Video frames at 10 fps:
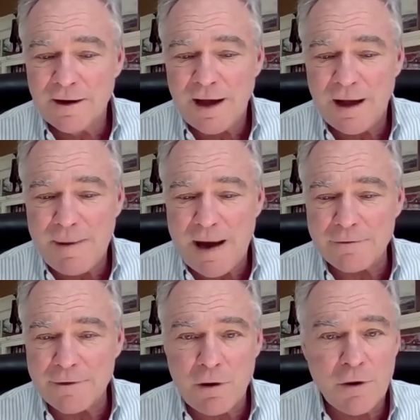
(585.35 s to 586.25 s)

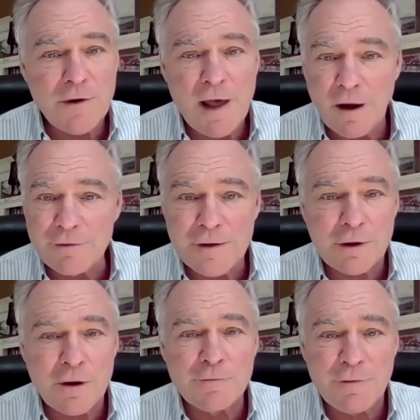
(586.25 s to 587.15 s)
about their own health and
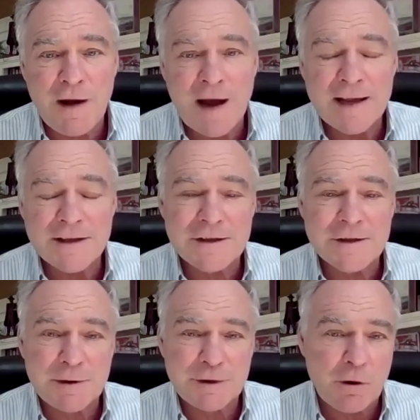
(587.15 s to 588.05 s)
their own finances,
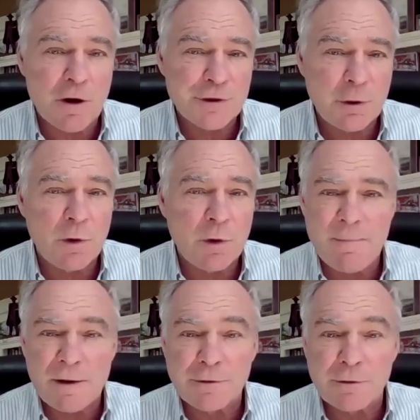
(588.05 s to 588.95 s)
but they're also worried
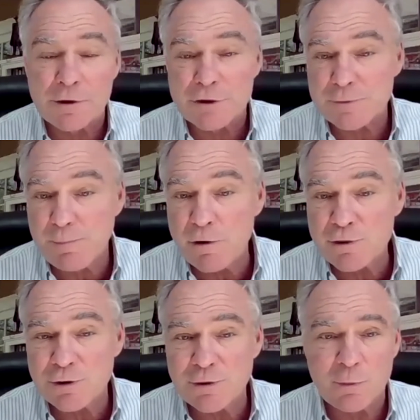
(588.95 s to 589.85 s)
about their own
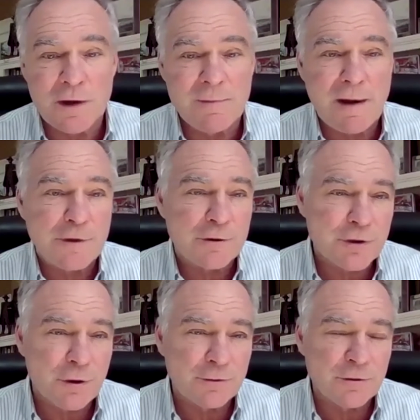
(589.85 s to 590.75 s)
exposure. They're worried about their
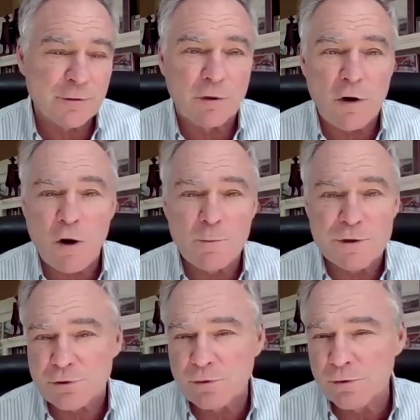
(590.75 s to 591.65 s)
children who are home
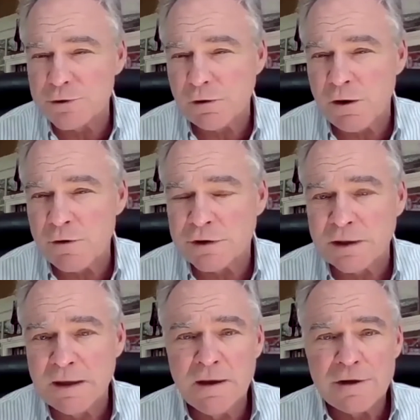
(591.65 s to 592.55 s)
with schools closed.
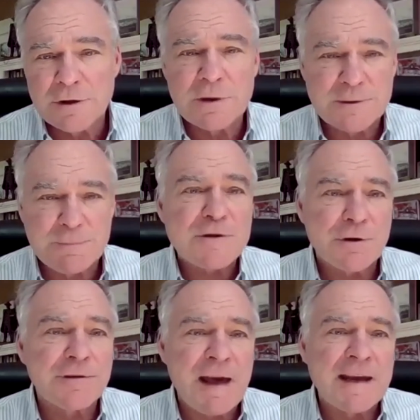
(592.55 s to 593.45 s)
So a
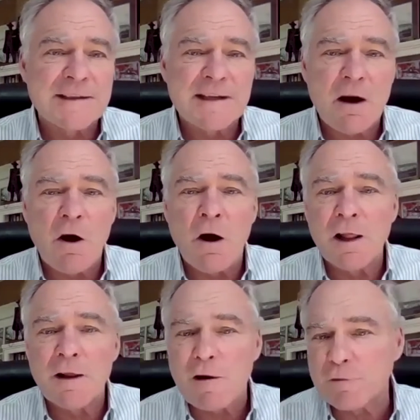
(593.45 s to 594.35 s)
special thanks to all
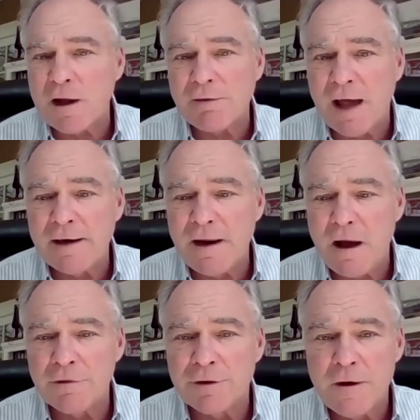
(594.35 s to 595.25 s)
of our frontline
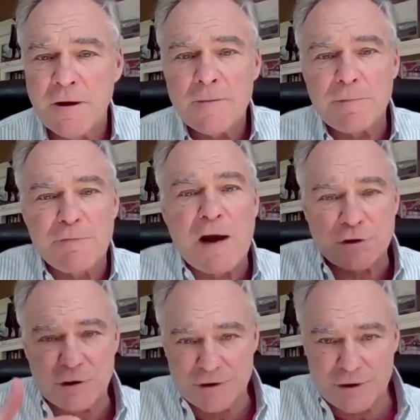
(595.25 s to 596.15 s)
health
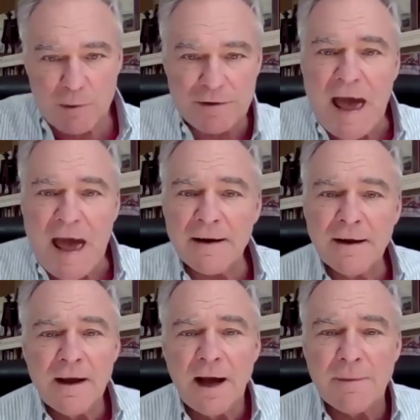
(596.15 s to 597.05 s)
professionals. And with that,
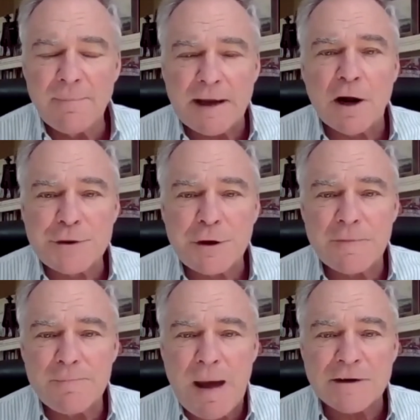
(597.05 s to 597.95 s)
Megan, I'll turn
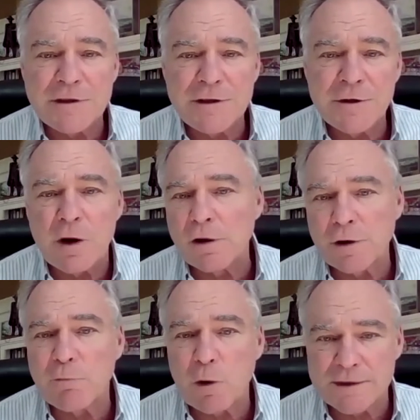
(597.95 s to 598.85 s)
it back to you, and I'll
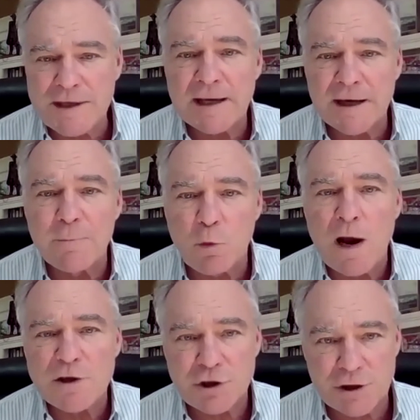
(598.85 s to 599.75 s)
look forward to taking up
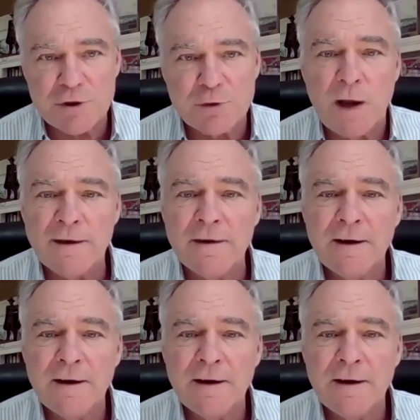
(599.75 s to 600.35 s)
questions when